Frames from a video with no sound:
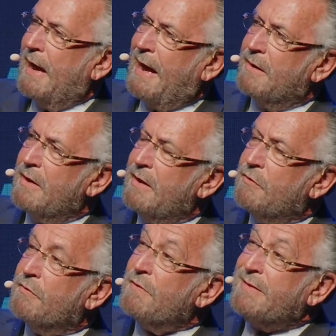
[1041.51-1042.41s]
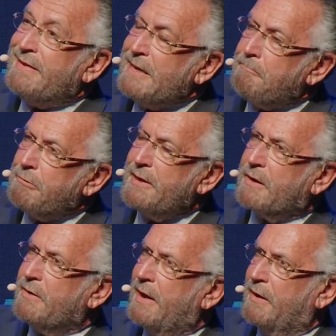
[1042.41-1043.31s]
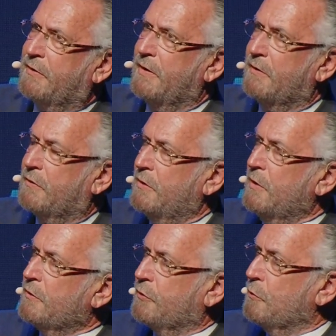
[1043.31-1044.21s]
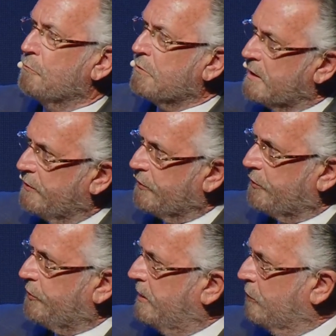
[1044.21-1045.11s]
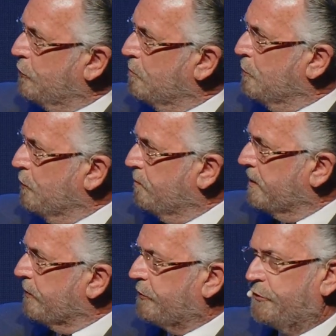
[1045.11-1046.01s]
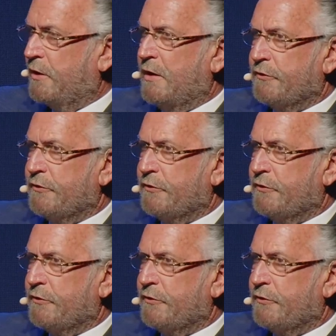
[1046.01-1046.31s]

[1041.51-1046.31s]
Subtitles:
and is deeply connected to religious Hindu movements,